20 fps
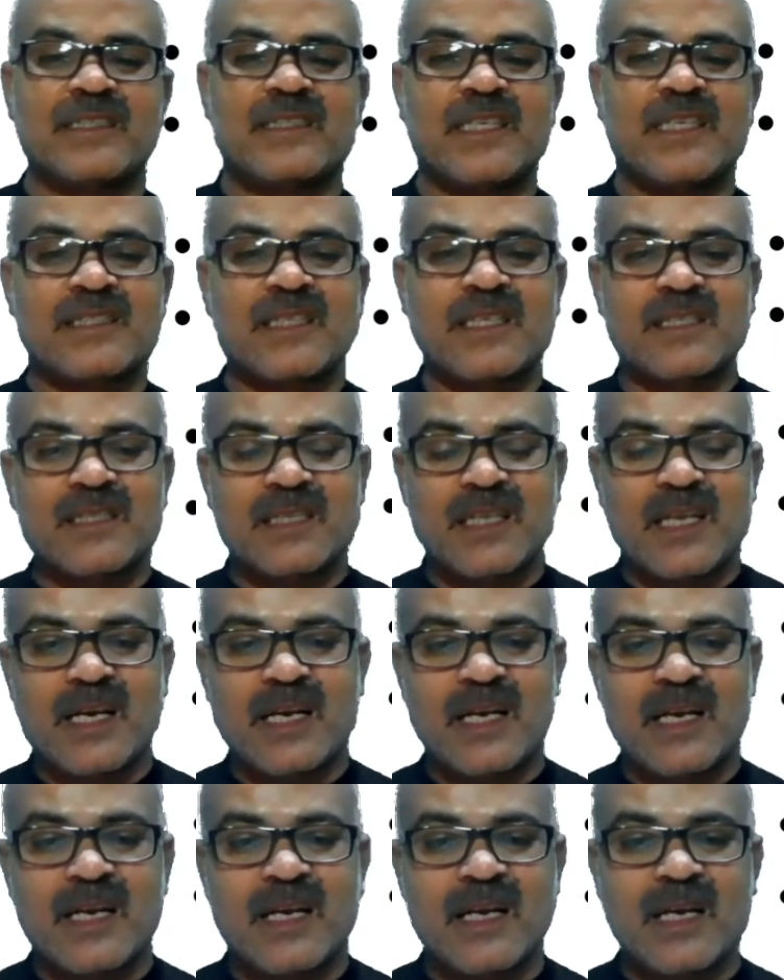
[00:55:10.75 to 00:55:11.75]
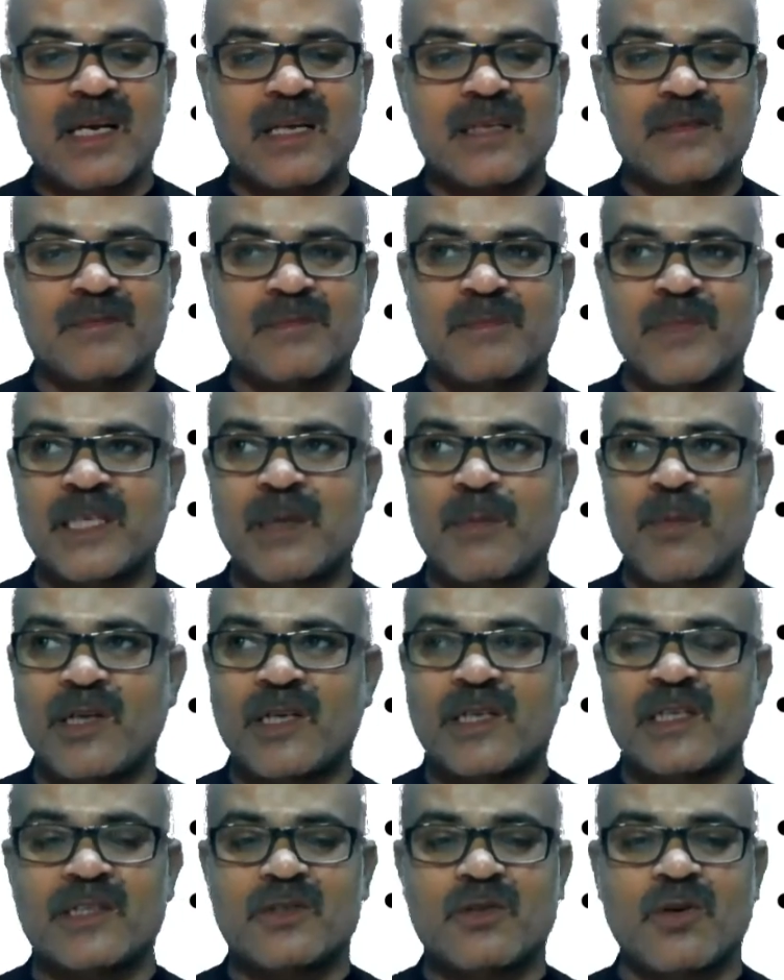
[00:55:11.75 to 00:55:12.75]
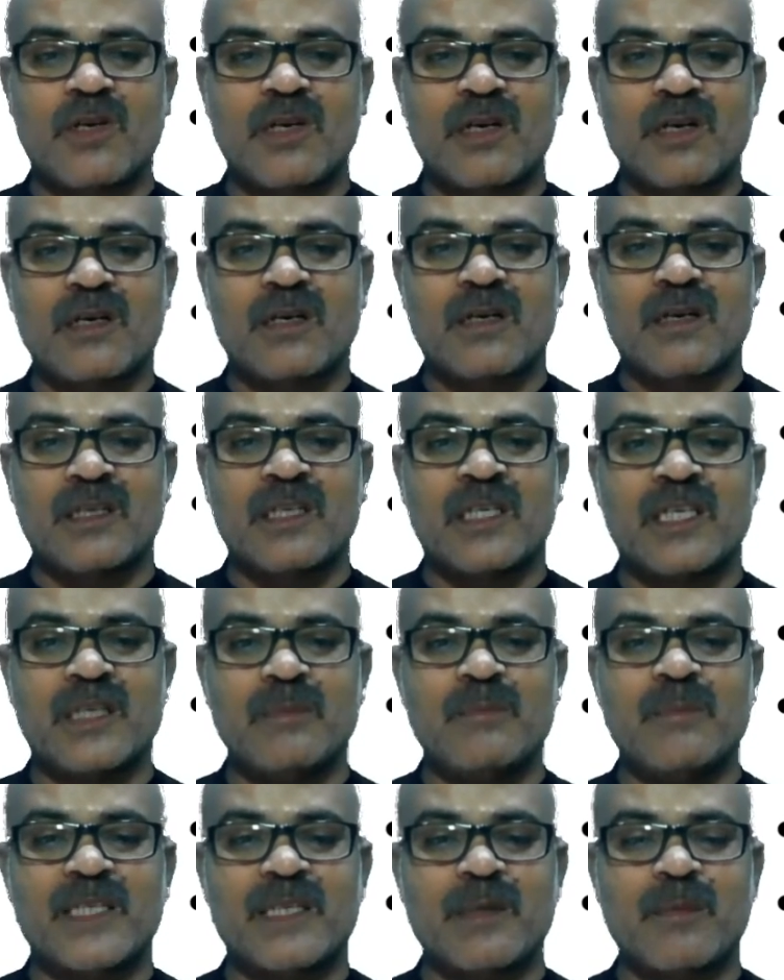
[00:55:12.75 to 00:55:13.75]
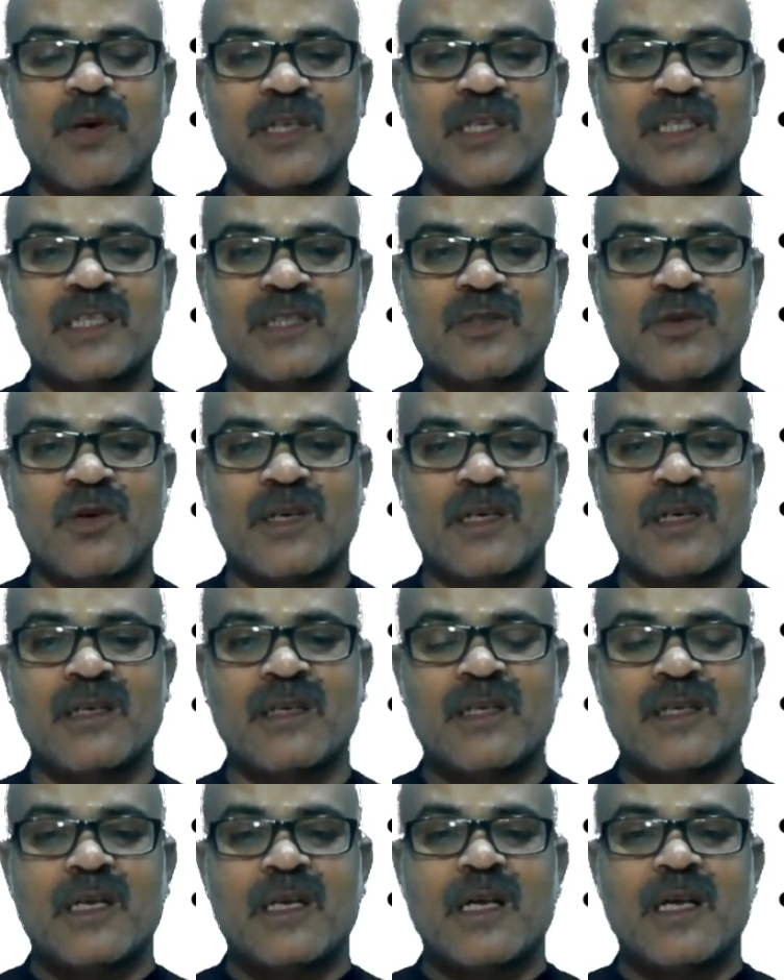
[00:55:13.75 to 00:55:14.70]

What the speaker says: This is a metabolic disorder, heme metabolic disorder,